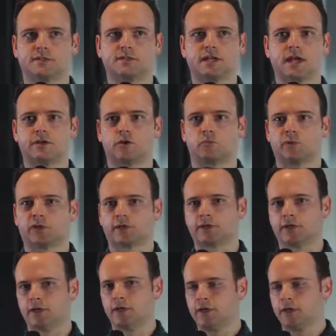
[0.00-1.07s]
Stanier
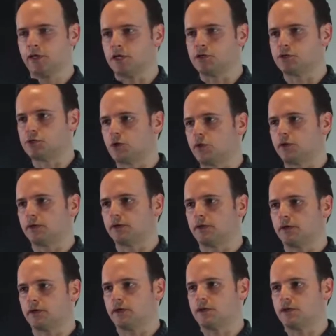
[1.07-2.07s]
book, he's showing